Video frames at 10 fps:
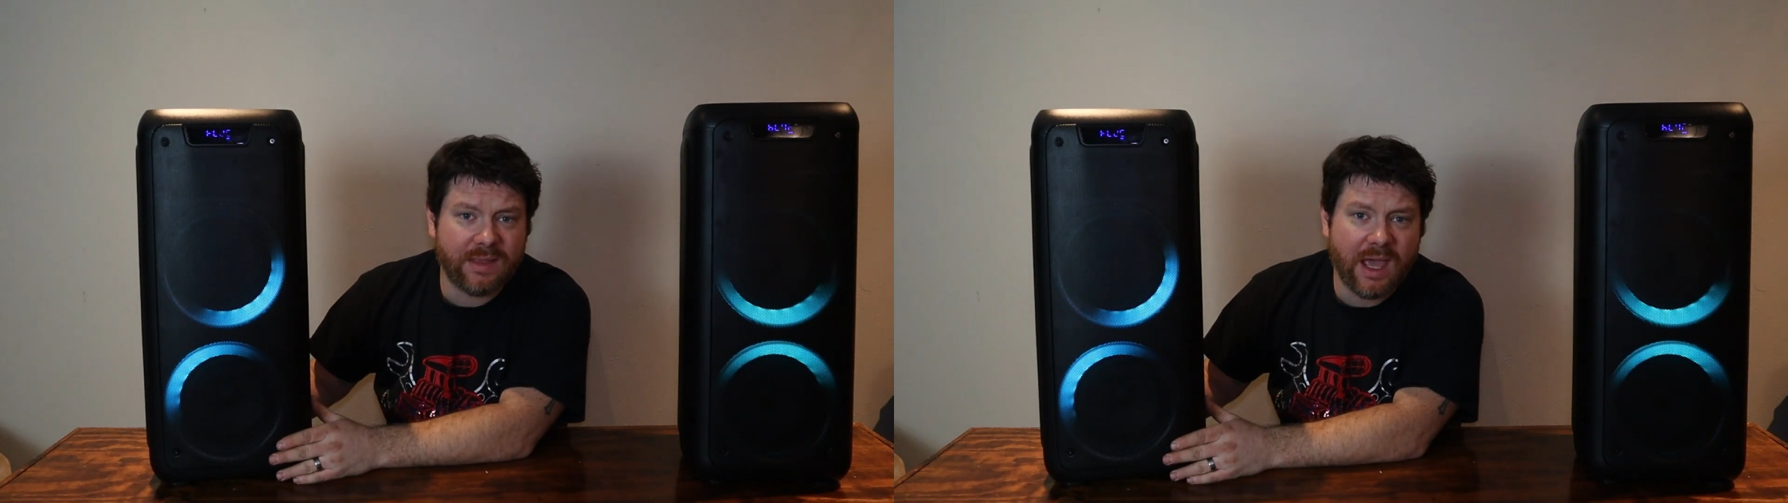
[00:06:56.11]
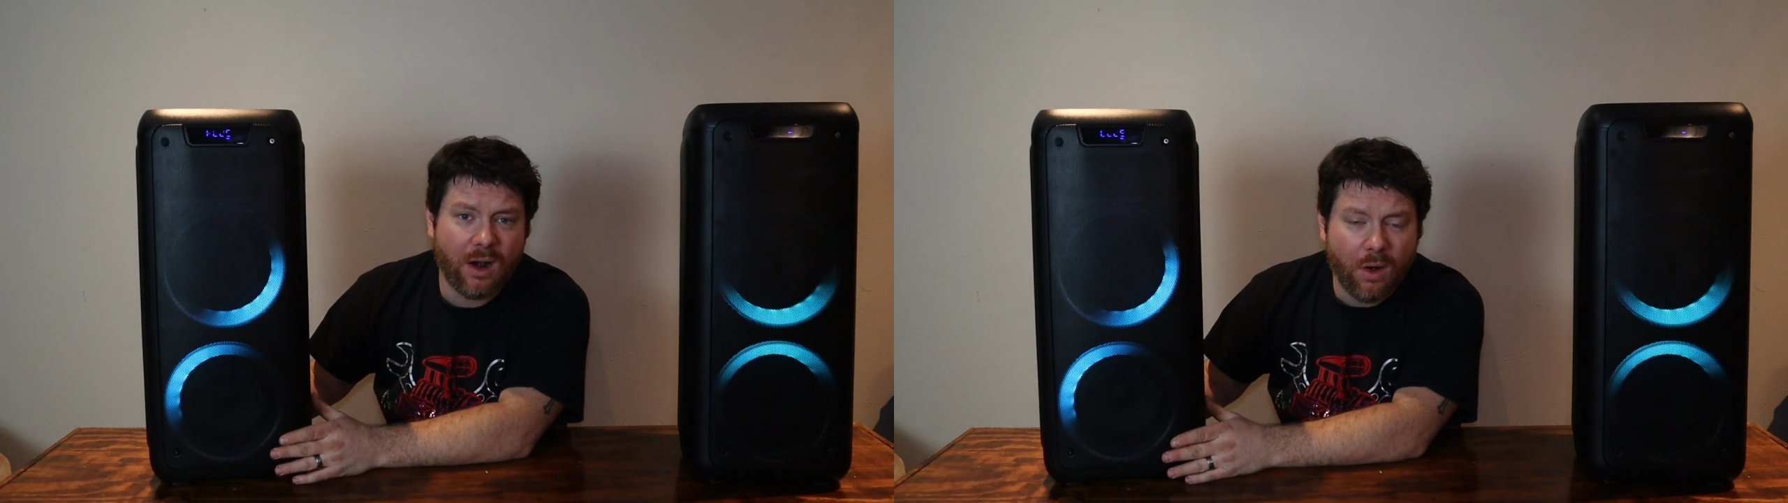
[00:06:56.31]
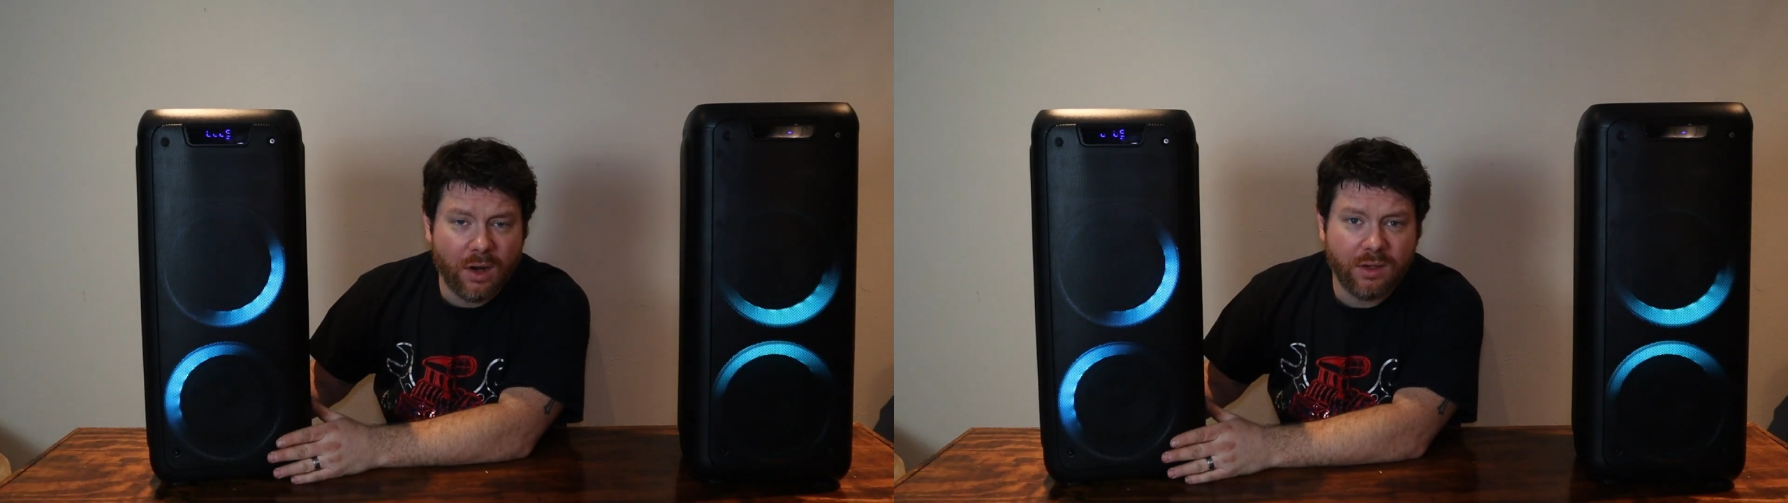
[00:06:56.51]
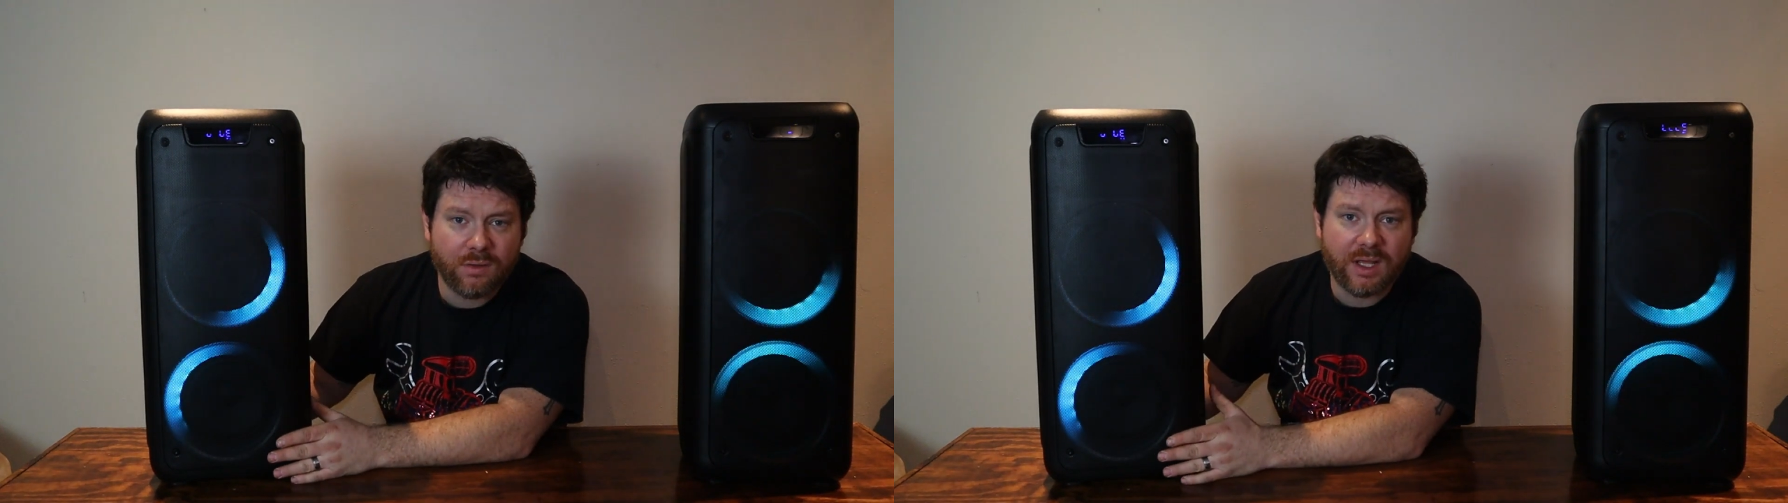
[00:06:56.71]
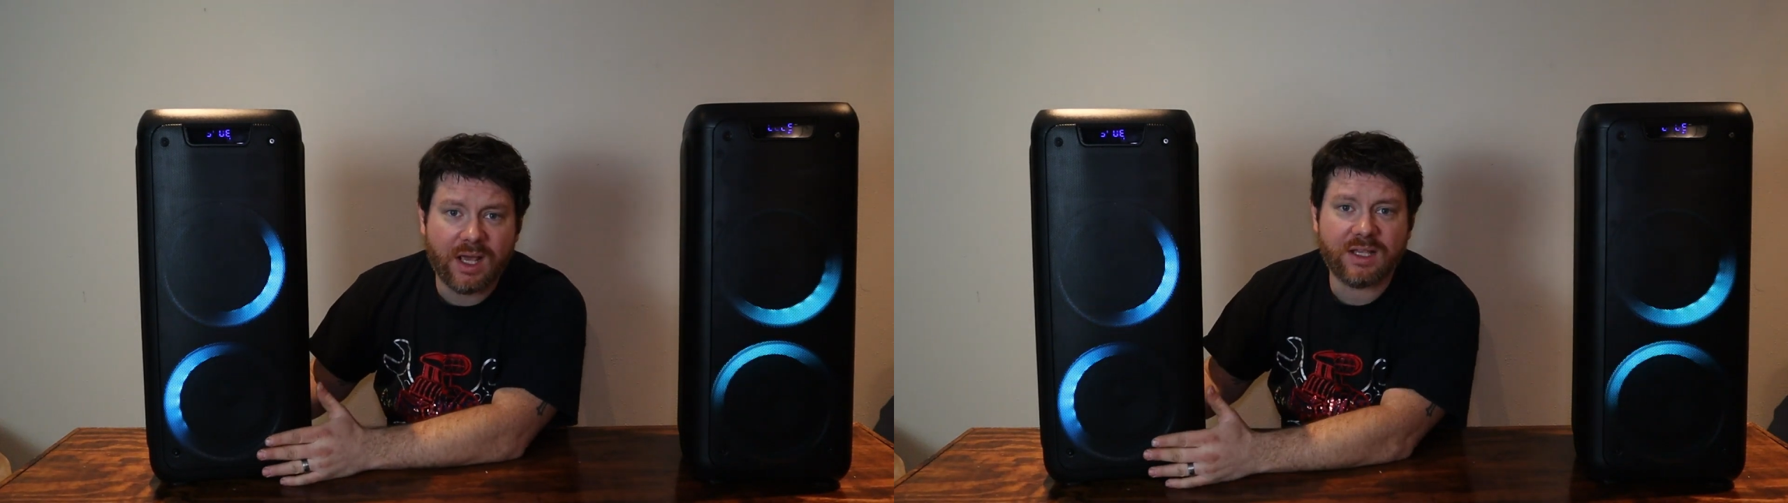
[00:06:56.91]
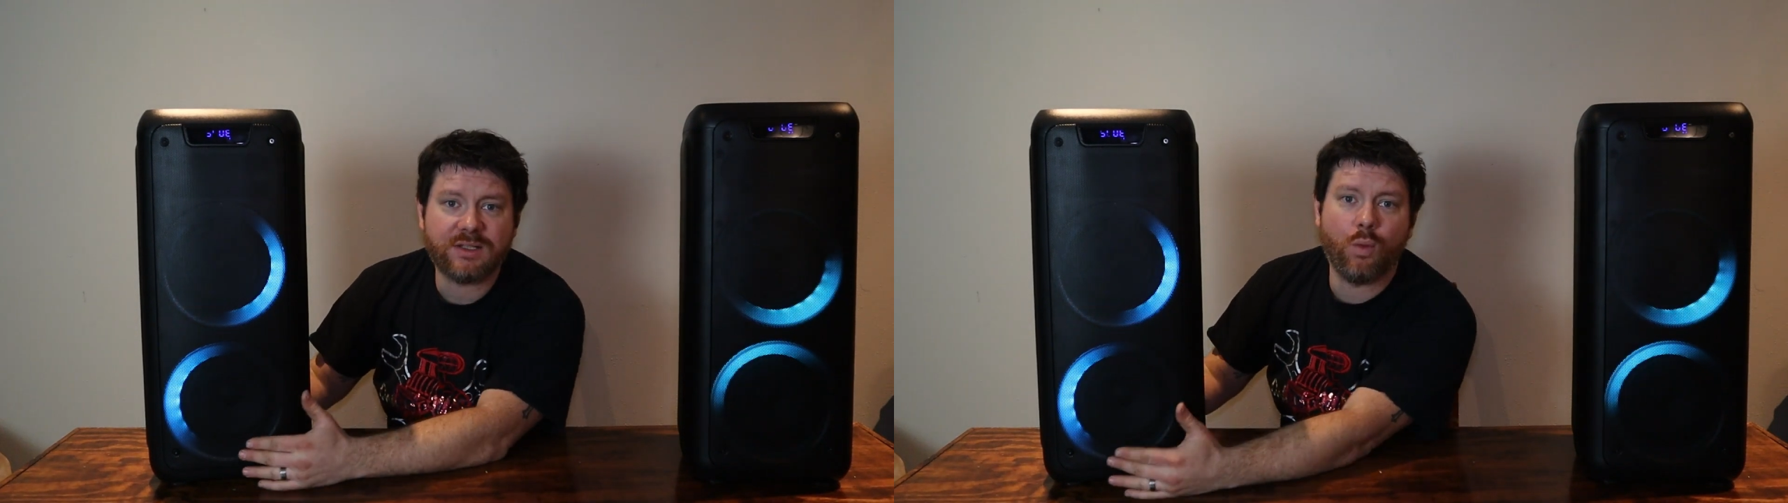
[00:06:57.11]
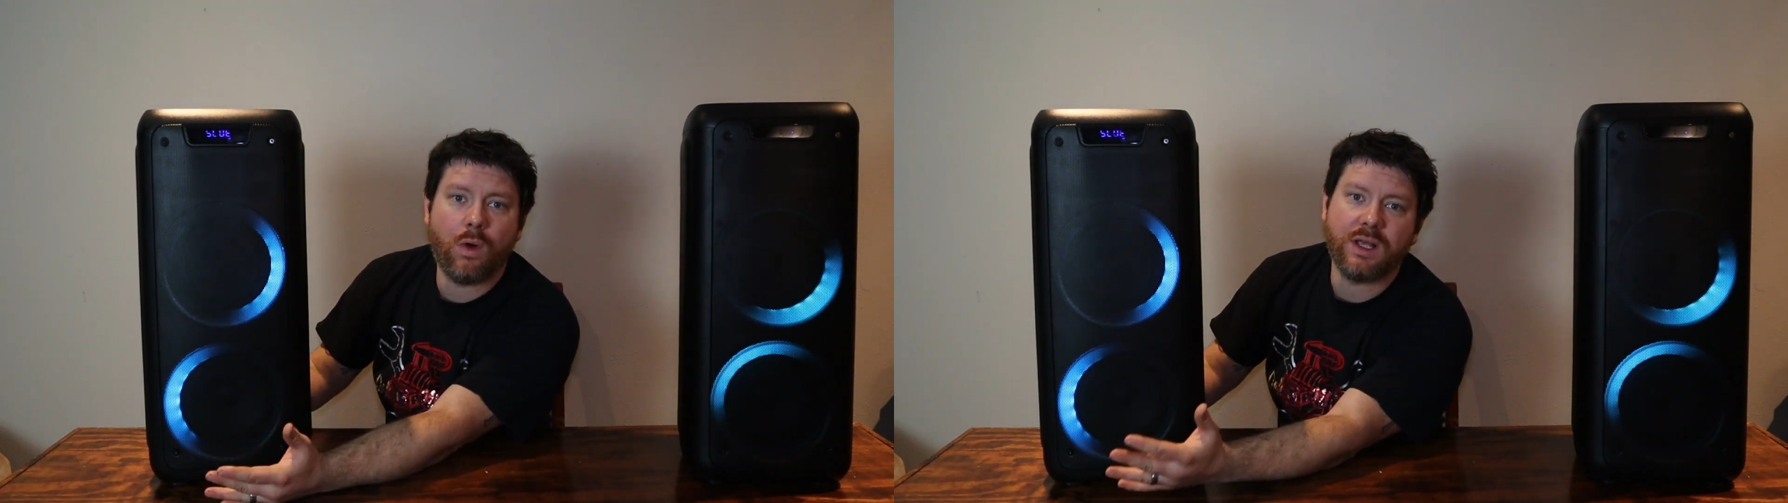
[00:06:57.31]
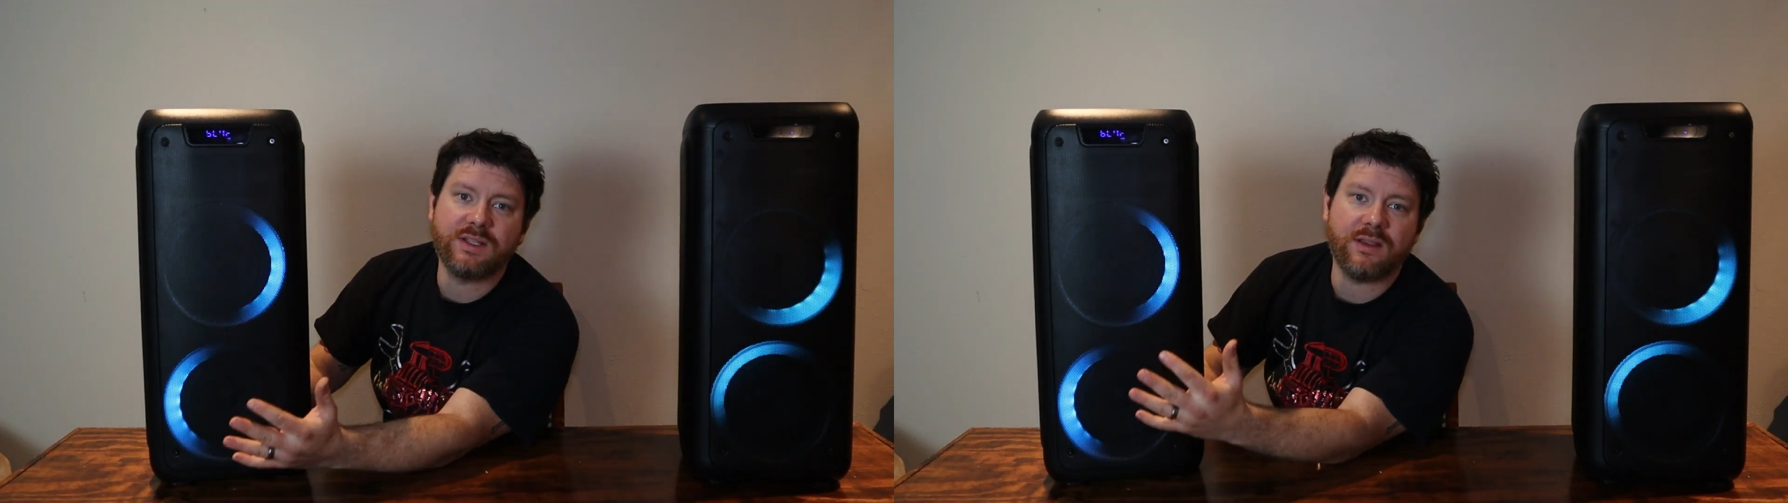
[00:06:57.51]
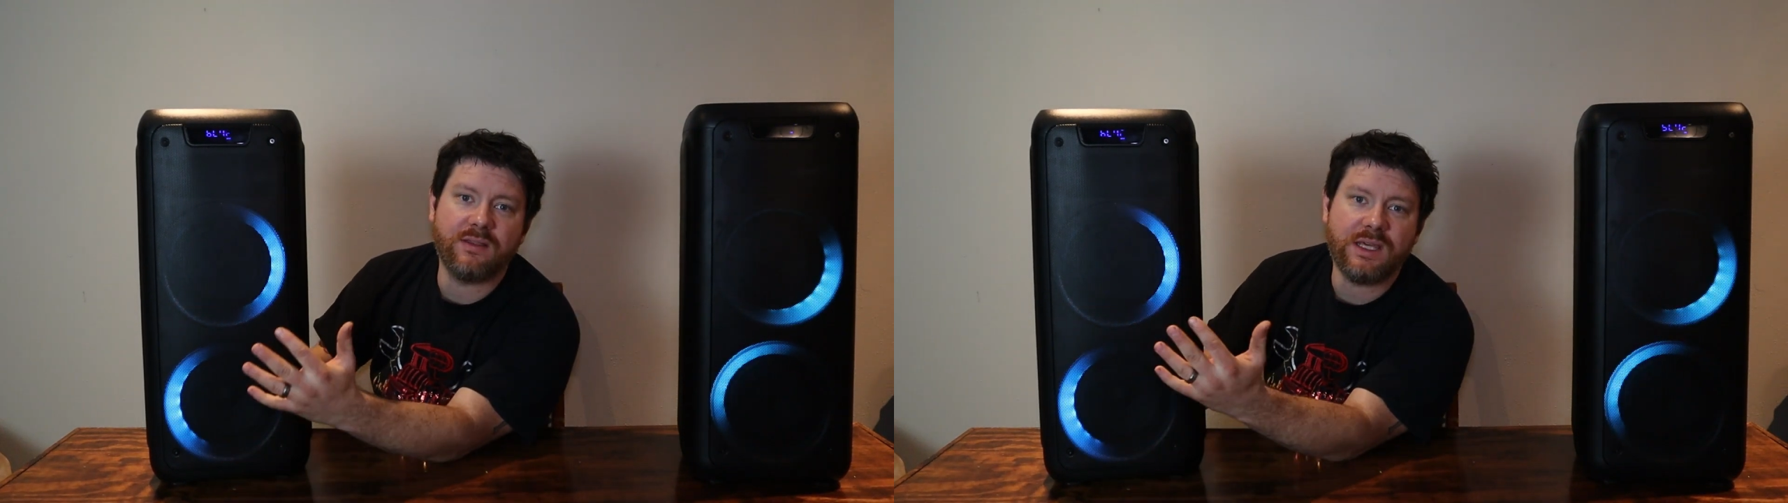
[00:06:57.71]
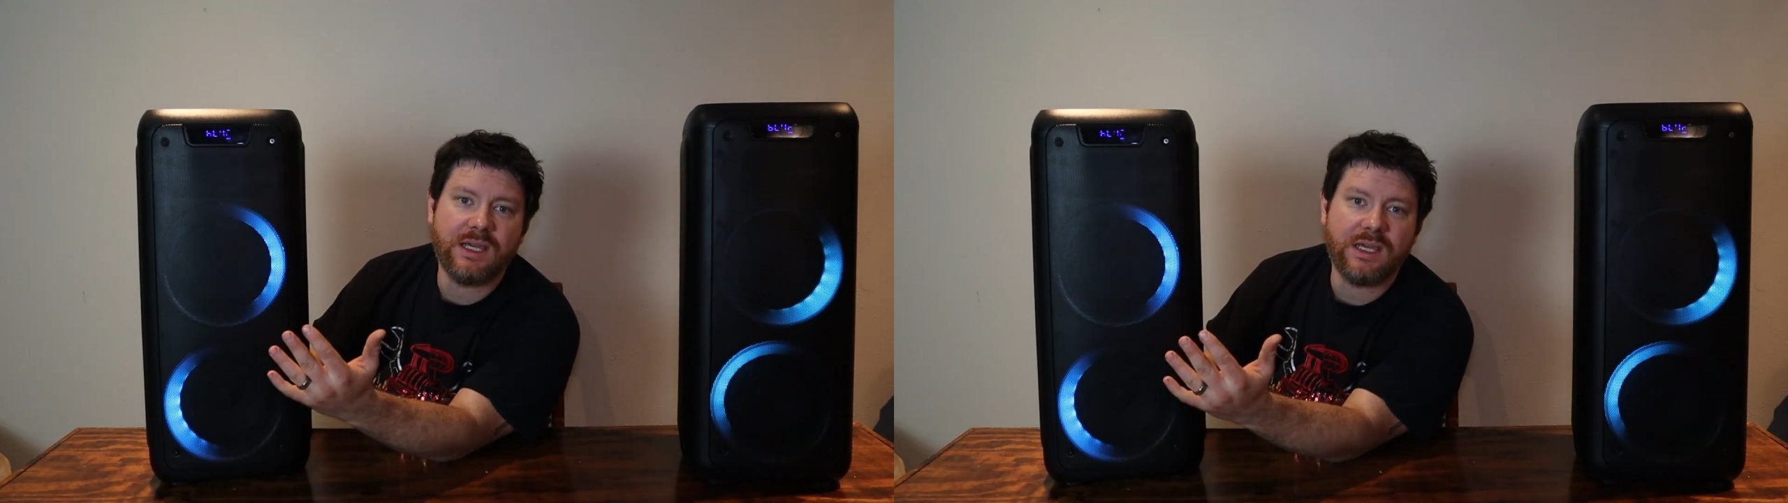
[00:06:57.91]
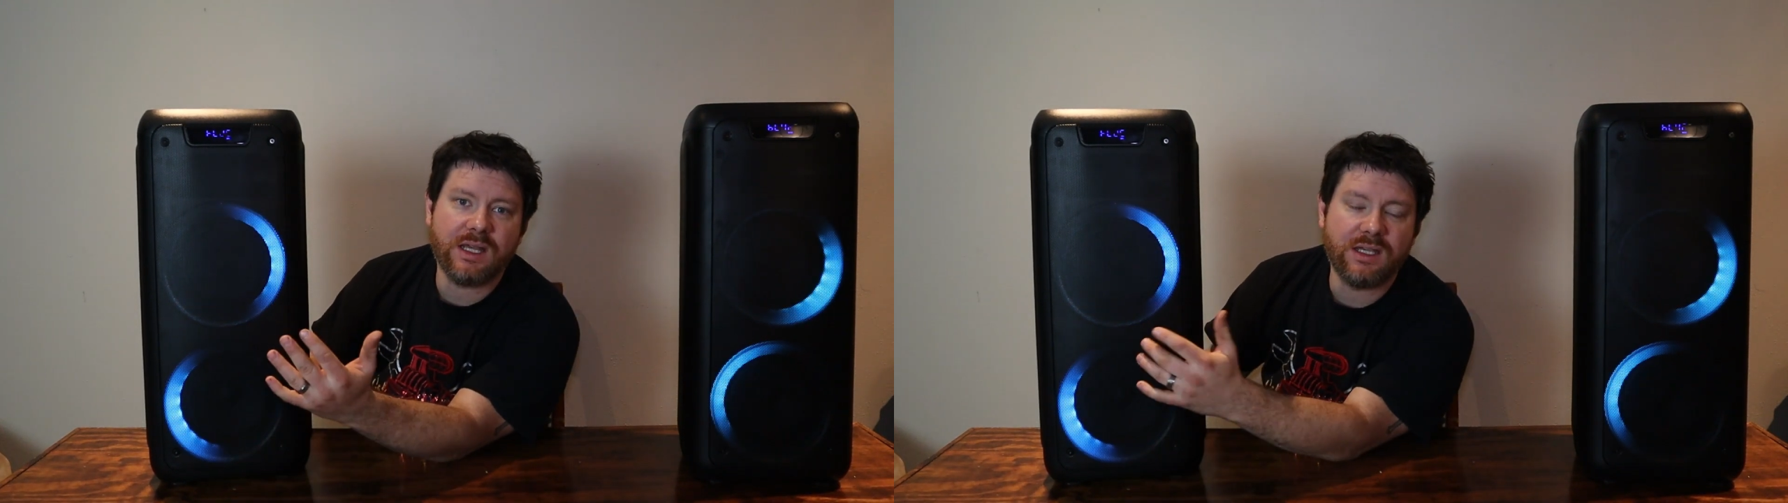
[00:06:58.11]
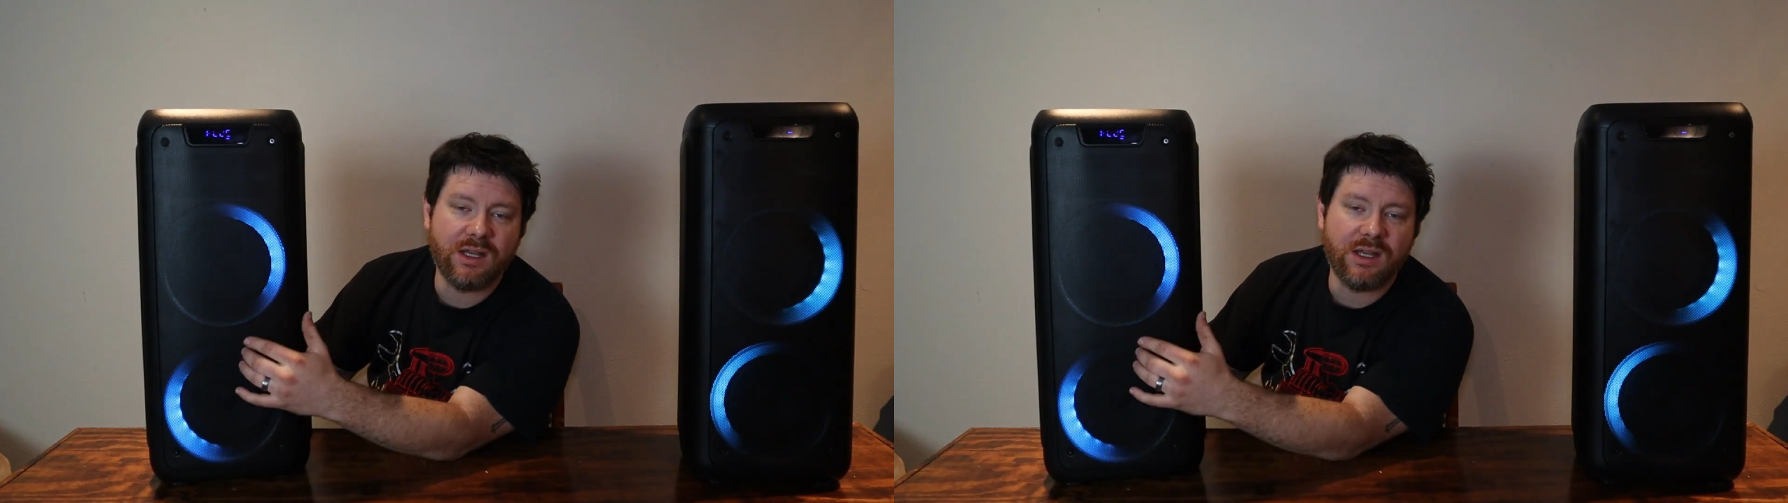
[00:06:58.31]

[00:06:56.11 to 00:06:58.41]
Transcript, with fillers: that audio test was the